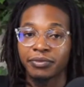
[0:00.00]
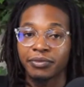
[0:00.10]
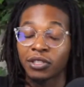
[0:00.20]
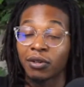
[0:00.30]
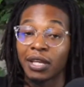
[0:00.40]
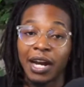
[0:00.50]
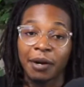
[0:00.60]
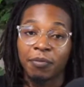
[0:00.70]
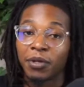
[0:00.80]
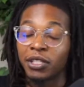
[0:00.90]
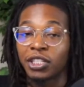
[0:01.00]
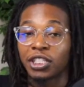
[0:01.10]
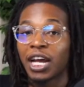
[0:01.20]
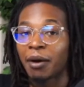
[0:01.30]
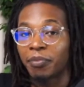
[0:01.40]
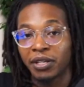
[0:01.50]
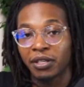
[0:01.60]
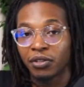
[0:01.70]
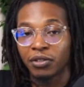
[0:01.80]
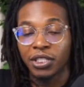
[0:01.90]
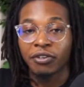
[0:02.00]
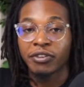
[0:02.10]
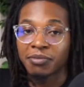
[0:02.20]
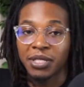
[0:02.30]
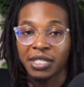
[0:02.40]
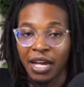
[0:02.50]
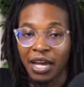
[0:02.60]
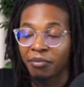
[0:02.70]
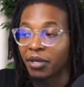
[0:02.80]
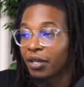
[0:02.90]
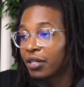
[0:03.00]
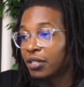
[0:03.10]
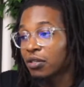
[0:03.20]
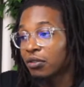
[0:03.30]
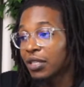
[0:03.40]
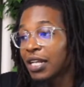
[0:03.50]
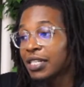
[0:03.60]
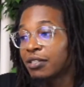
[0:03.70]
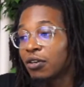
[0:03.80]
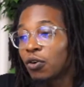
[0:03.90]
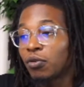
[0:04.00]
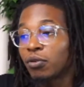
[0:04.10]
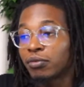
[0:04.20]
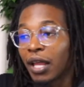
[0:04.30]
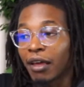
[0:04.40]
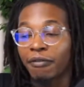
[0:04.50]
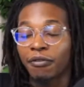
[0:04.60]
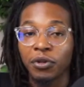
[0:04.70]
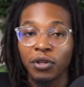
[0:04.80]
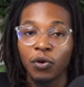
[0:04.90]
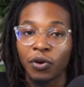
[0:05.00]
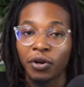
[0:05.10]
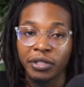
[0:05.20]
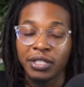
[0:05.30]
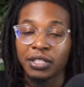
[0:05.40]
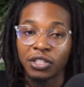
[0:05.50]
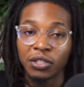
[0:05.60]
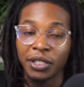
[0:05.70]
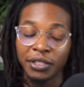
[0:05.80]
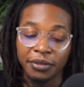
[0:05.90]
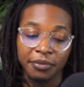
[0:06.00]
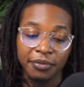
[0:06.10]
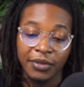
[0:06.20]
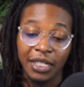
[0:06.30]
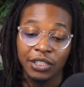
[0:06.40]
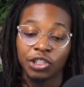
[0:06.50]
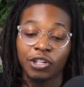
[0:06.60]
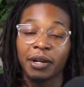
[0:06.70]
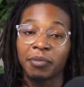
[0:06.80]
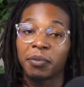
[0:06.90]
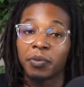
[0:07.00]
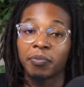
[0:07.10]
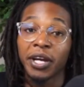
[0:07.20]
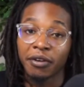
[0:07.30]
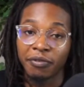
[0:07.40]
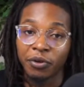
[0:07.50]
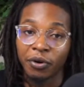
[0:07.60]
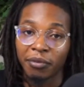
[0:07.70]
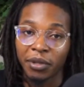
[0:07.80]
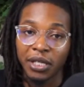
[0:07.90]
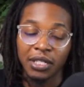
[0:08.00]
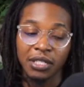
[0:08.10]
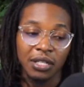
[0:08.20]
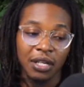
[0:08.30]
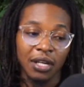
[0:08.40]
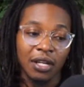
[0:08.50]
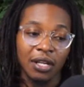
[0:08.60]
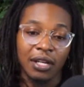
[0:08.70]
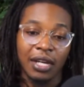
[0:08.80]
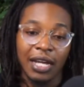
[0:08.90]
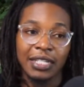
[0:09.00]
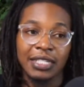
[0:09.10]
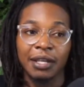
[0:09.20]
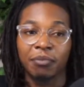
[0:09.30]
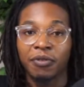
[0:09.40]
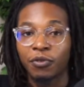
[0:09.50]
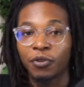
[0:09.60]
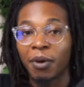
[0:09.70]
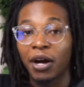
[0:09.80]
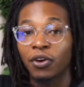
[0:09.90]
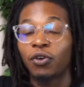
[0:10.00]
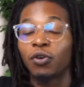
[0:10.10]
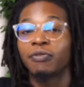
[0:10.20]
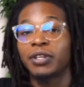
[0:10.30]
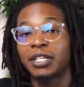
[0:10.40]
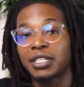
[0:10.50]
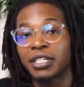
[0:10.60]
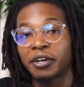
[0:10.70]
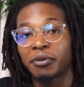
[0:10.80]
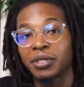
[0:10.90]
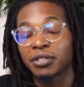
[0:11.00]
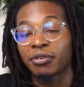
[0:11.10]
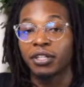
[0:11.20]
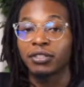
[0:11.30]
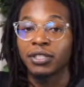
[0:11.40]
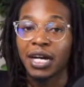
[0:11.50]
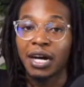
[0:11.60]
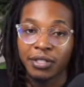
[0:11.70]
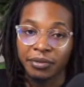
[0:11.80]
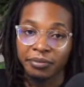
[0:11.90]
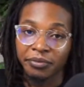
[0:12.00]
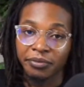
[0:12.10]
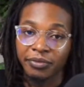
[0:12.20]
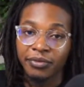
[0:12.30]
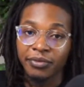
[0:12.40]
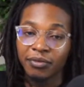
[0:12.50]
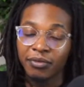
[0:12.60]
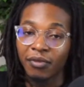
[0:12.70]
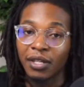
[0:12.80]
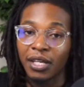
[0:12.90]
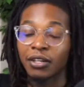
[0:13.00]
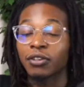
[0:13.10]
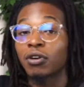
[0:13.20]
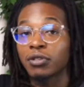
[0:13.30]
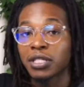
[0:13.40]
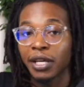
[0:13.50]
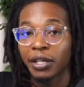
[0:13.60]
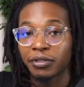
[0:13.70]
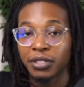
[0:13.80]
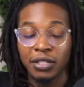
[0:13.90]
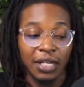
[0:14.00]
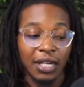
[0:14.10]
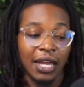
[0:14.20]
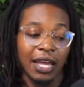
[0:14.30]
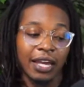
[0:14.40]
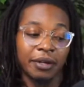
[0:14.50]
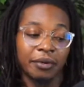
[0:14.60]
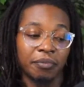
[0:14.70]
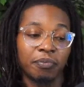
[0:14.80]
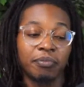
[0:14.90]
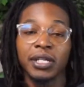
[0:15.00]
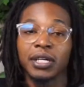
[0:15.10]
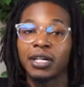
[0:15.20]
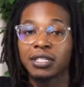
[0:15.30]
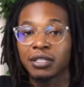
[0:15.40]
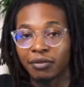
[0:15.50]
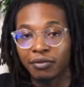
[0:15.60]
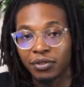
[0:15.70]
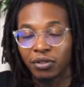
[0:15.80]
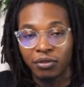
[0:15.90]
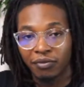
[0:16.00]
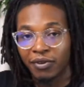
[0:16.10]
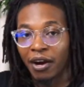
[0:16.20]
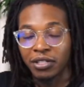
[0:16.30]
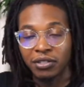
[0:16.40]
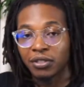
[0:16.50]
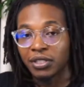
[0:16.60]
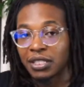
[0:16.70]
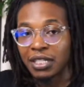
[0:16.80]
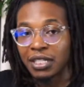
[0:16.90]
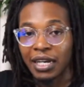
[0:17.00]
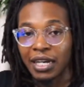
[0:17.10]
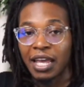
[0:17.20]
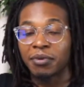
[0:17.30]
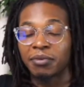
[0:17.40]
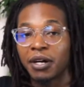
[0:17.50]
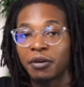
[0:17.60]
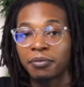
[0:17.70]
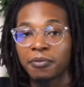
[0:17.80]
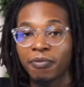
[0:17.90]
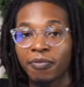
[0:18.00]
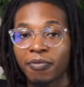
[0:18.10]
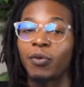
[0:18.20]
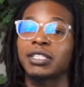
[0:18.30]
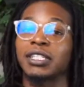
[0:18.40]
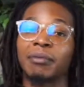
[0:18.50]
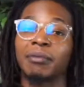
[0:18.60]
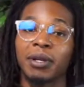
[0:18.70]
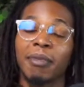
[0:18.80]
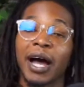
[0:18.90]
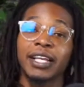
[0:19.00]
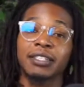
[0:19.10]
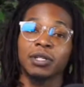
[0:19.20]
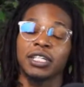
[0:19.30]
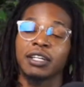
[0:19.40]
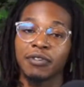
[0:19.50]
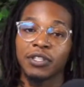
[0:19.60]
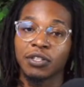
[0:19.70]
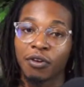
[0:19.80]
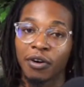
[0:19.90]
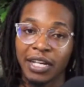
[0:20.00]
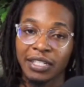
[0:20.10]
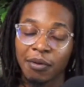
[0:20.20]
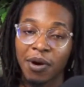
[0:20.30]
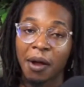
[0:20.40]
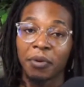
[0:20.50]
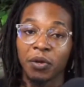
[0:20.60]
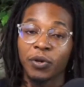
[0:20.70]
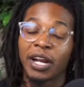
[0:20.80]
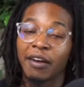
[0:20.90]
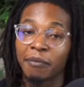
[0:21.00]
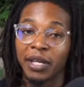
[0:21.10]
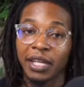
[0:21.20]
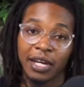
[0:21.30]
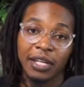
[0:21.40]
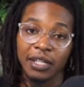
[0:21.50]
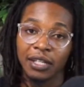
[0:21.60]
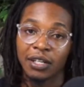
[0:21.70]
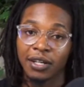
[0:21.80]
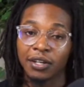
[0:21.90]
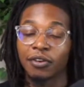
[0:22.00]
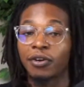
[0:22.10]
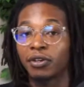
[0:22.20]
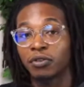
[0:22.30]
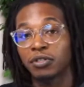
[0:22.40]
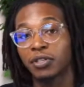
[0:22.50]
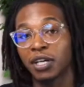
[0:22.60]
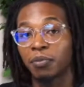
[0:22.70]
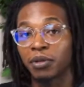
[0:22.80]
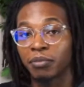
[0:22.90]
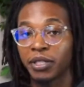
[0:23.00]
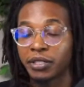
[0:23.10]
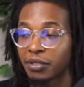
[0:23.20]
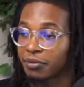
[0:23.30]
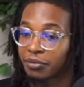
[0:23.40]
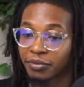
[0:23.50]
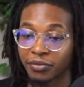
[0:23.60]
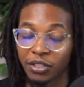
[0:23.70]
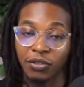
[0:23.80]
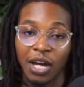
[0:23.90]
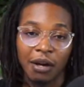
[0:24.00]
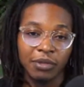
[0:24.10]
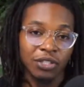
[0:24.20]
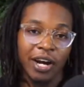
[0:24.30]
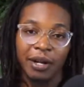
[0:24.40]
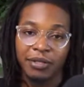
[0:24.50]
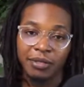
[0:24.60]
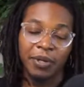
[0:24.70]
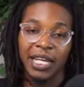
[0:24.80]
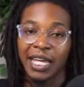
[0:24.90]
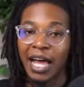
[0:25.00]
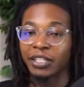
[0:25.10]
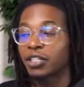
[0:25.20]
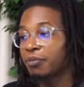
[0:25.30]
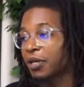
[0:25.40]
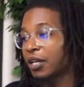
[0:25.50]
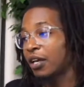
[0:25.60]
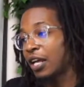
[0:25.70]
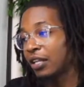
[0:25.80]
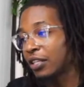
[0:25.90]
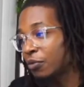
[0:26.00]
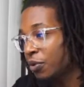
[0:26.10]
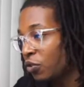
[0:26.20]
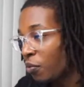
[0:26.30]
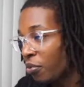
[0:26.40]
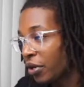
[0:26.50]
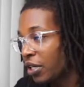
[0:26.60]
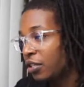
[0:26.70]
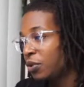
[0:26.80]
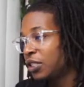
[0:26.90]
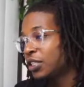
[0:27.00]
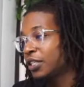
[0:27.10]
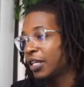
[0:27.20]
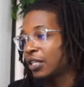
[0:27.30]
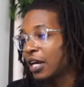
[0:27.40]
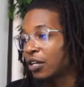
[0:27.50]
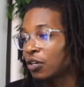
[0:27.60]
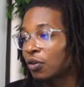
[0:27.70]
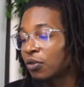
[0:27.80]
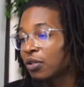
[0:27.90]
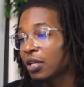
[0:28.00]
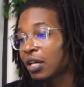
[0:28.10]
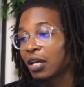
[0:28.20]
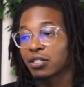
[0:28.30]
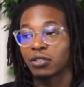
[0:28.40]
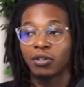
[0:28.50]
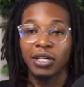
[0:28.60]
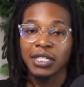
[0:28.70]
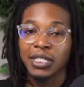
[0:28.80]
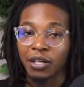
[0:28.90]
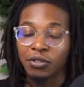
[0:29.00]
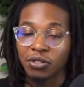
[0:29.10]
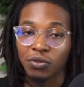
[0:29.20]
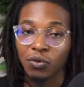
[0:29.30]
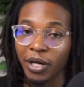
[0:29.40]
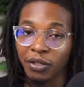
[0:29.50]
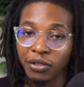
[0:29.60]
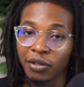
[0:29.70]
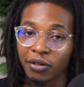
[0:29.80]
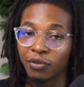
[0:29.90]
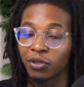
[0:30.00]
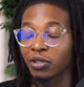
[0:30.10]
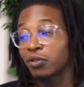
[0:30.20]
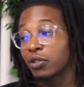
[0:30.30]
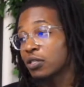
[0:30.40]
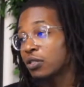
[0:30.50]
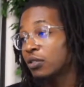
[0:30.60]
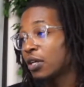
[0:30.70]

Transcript: So a lot of people are just shopping. You know, it's Christmas time. So that's the whole like fourth quarter situation. I just try to be prepared for it because, like I said before, my goal for this year was 300,000 in gross sales. And because of you know the virus and all these things that came about, I wasn't able to buy as much inventory as I probably would have been getting during those couple of months. So now I'm just trying to play catch up, and I think we're doing pretty good. We should hit that goal as long as sales do well during fourth quarter. So,